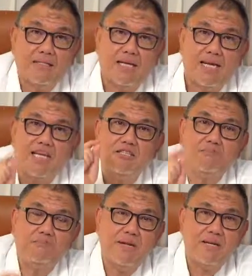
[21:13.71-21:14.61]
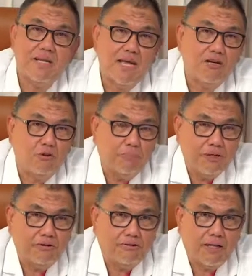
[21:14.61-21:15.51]
like aspirin and
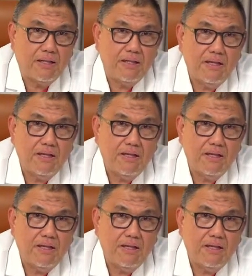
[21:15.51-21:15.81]
clopidogrel